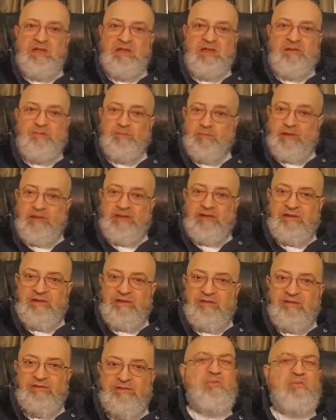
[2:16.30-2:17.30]
I'm
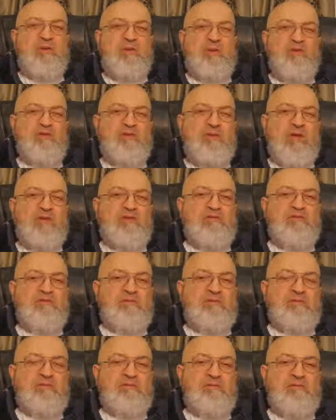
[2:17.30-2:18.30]
praying, but I'm
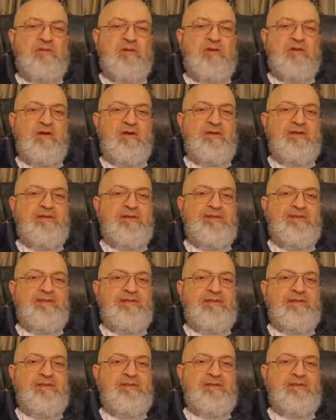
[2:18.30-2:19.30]
doubtful regarding
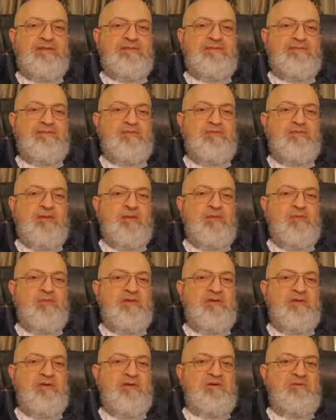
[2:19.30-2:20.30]
the details of my
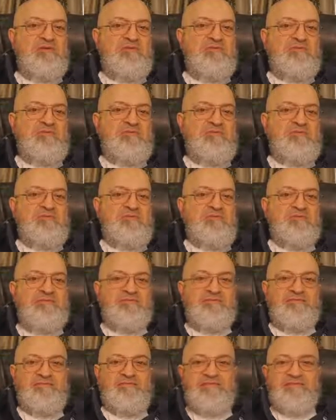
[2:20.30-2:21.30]
prayer.
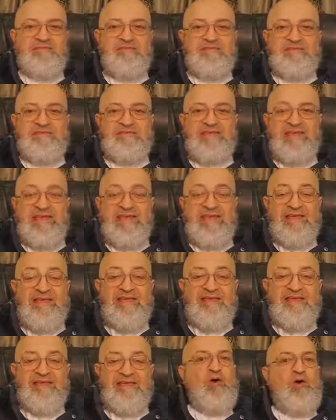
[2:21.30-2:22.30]

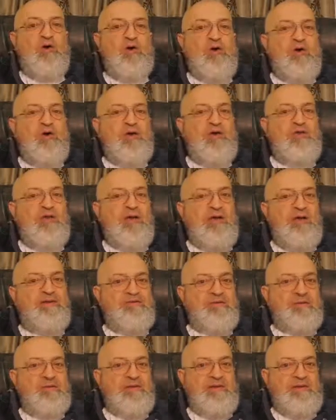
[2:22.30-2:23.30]
See? Or you
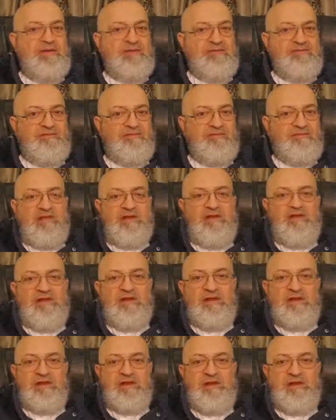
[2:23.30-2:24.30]
have to believe
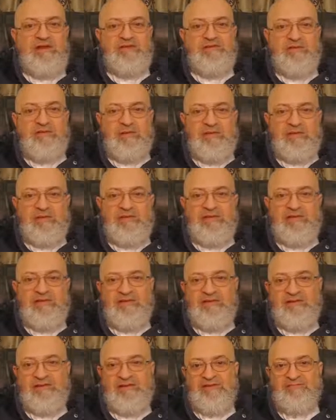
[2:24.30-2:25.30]
that Allah subhanahu wa
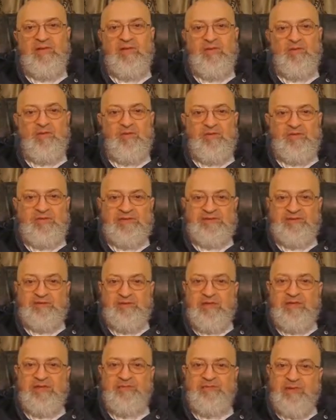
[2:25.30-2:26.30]
ta'ala, with His
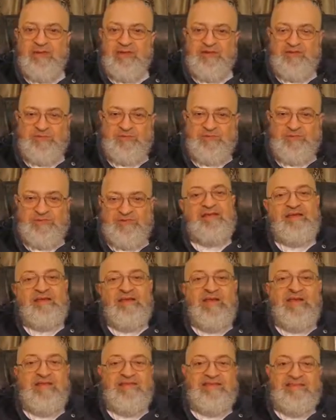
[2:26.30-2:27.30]
great management,
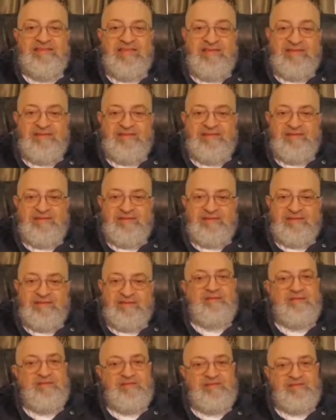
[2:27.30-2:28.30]
had set
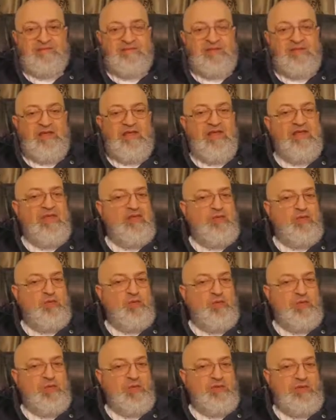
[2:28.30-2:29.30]
the sunnah in a
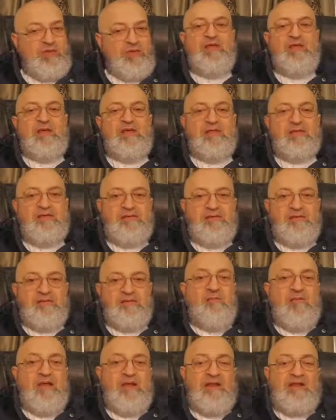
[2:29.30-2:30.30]
way that
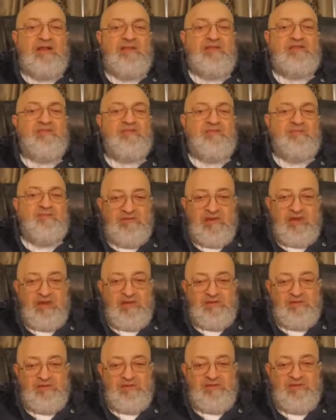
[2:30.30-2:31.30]
millions of
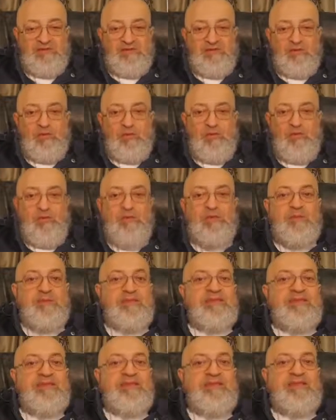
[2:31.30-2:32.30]
scholars will
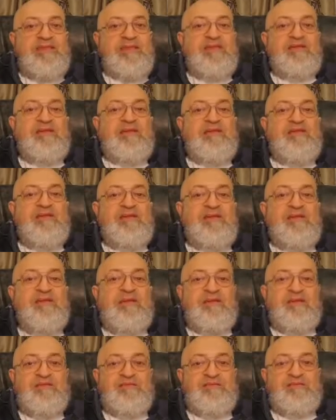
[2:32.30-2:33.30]
be dedicating their
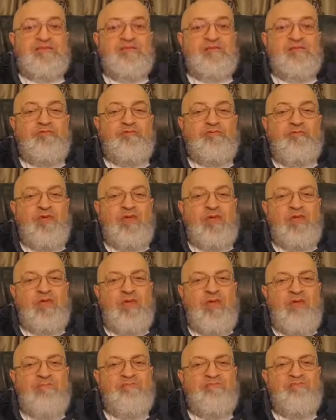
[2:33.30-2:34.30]
lives to
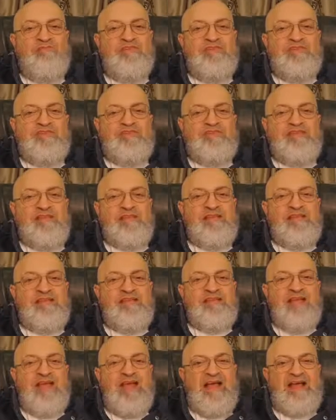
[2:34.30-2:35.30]
follow every
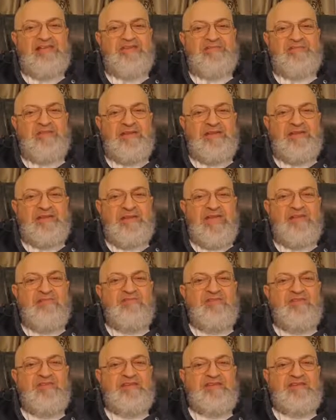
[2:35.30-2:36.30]
single aspect,
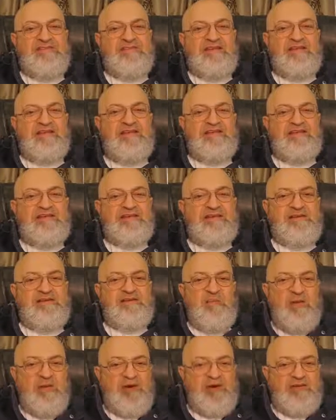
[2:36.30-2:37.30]
every single
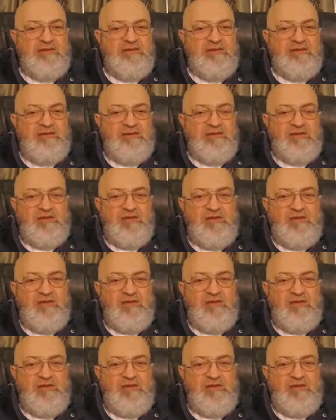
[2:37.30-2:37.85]
part